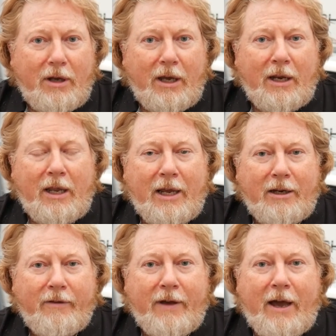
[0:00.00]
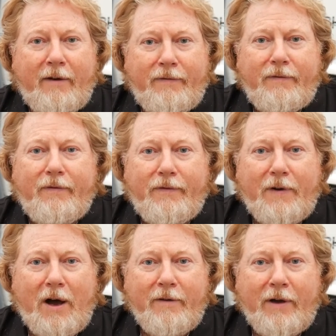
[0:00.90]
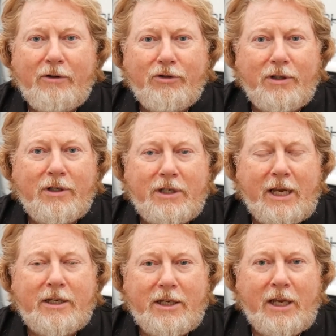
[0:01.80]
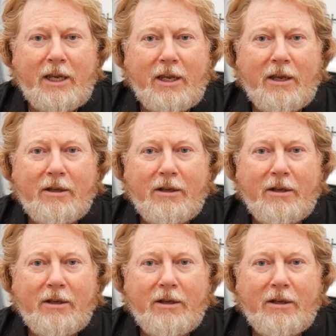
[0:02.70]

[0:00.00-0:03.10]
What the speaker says: any of our 560